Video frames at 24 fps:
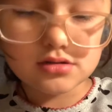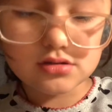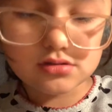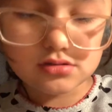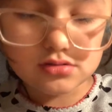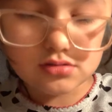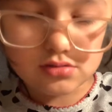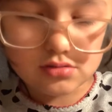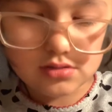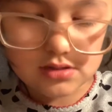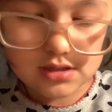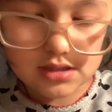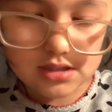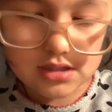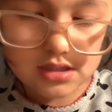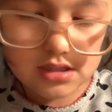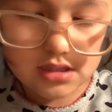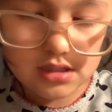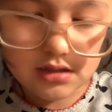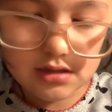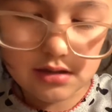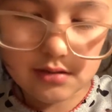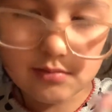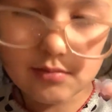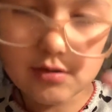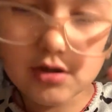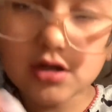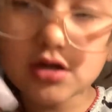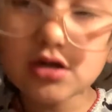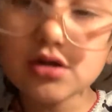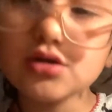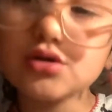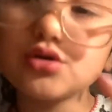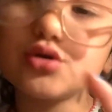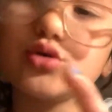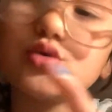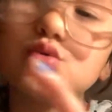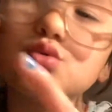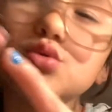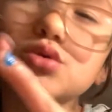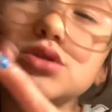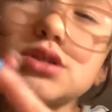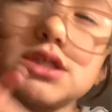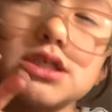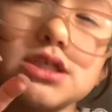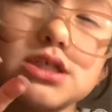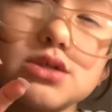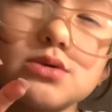So I think I'm going to do
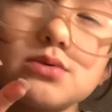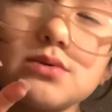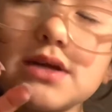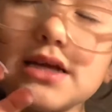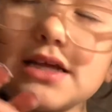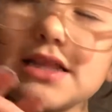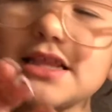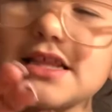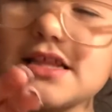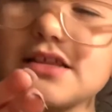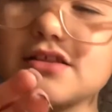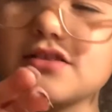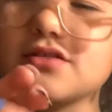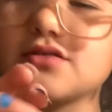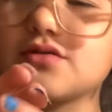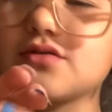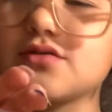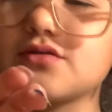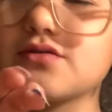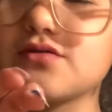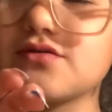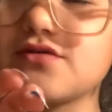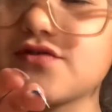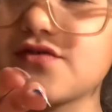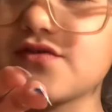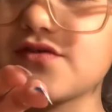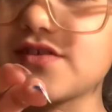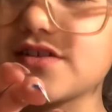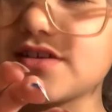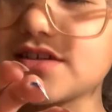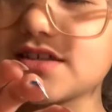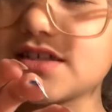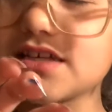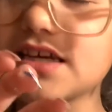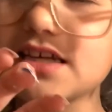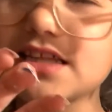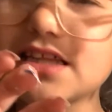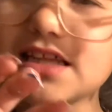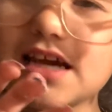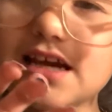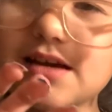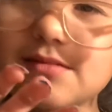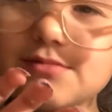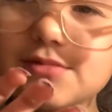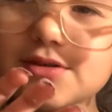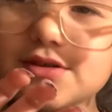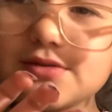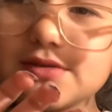this one. I think this one was first. Uh, yeah,
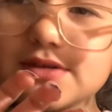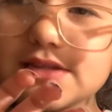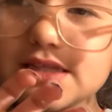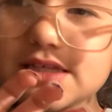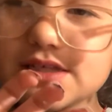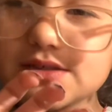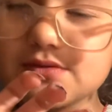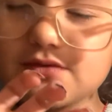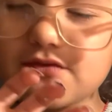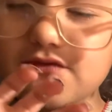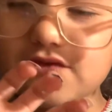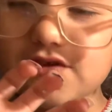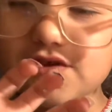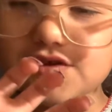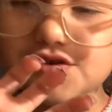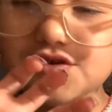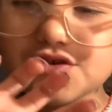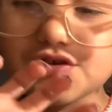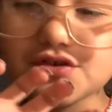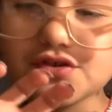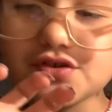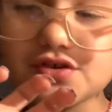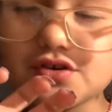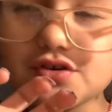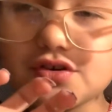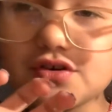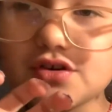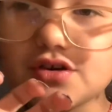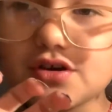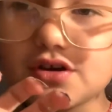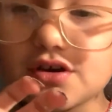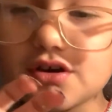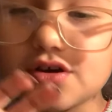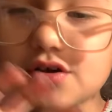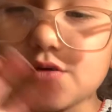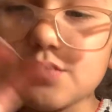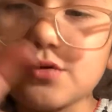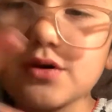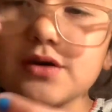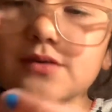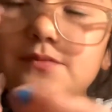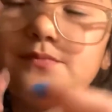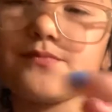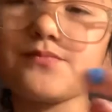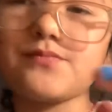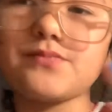I'm doing this one first. Wait.